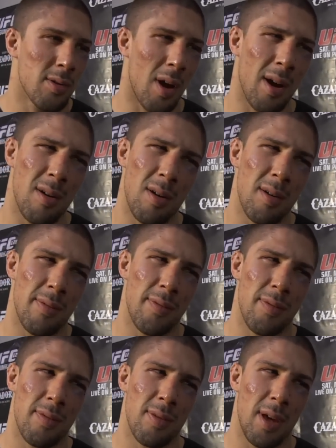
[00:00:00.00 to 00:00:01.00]
So I don't know
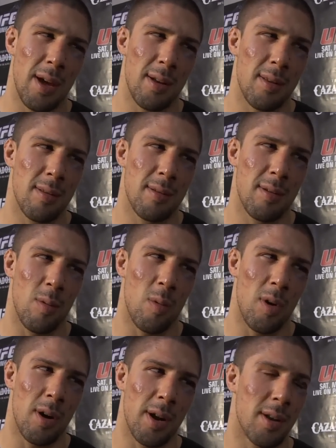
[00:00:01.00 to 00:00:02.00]
if that's a
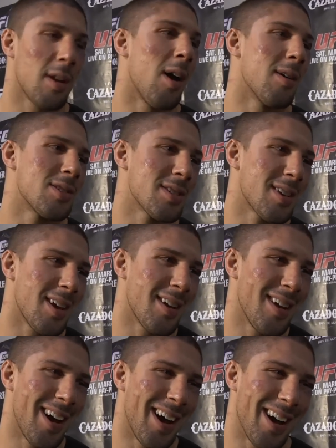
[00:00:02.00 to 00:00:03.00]
warning. No, just kidding.
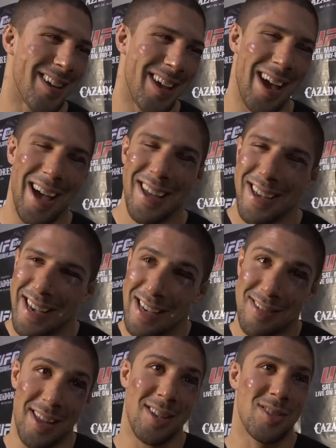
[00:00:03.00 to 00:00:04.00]
Uh, yeah,
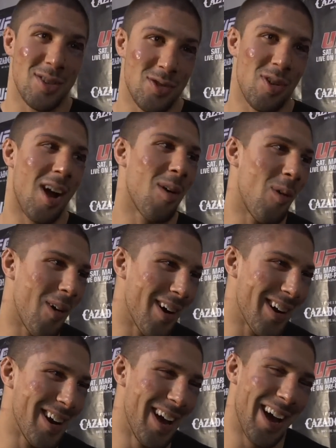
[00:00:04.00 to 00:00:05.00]
he said this is a strong
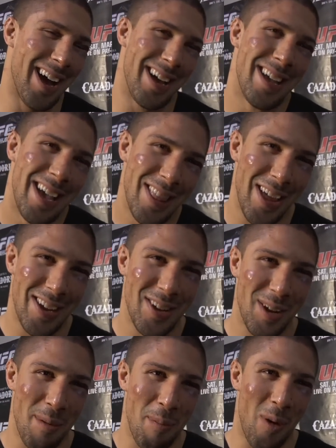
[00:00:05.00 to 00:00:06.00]
warning. then he
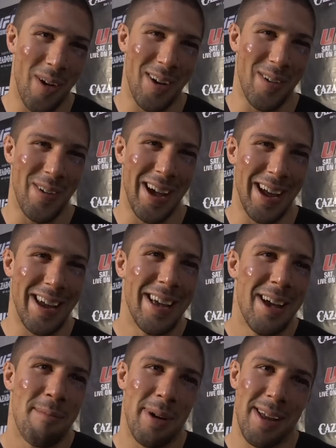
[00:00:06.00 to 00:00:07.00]
took a point away.
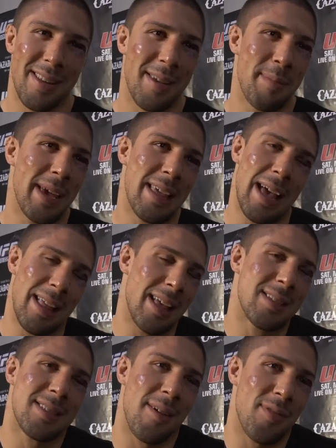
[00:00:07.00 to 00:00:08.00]
But to me, that,
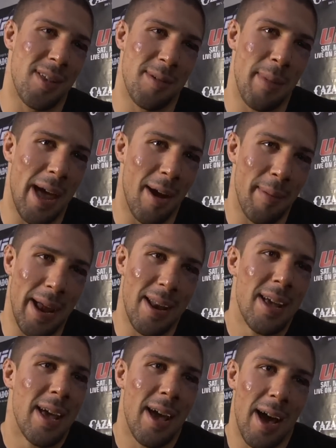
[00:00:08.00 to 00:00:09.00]
that stuff doesn't matter, man.
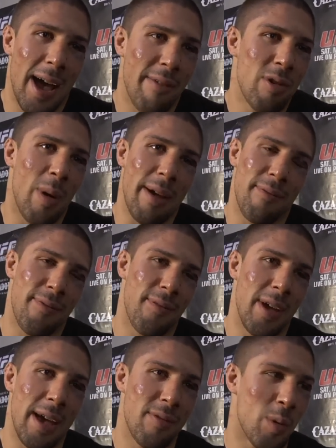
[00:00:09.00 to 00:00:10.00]
Uh, heavyweight
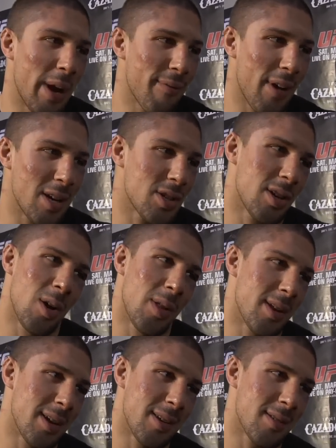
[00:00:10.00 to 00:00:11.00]
heavyweight fights shouldn't go
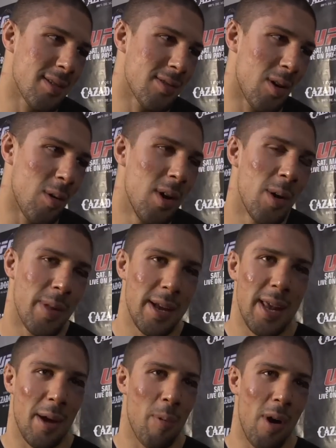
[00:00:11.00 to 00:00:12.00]
the distance. So when they
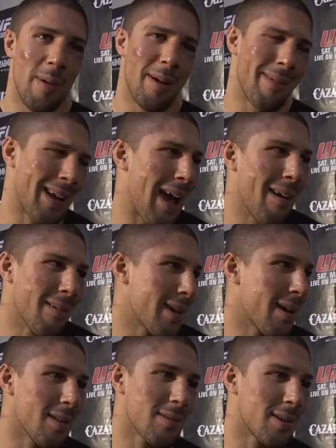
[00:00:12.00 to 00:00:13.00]
take point away, I'm like, I don't
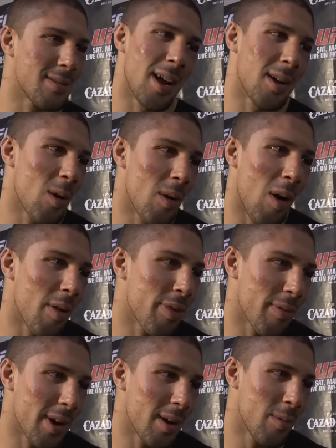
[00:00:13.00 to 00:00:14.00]
care. This thing's not going all
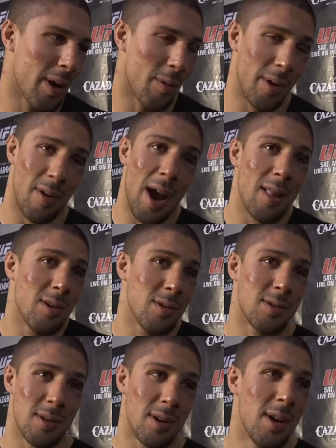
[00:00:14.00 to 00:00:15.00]
three. Whether I
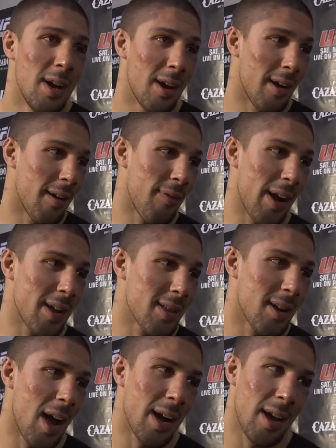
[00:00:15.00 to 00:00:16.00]
lose or, or if I get
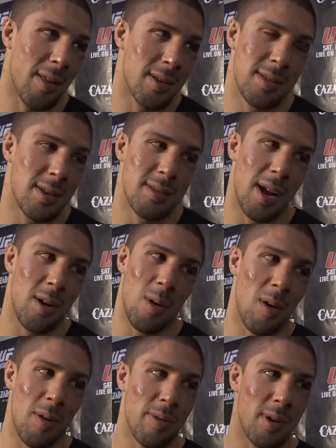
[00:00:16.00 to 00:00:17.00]
the knockout, this thing's not
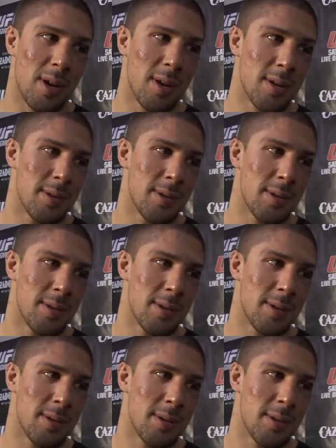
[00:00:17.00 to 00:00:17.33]
going all three.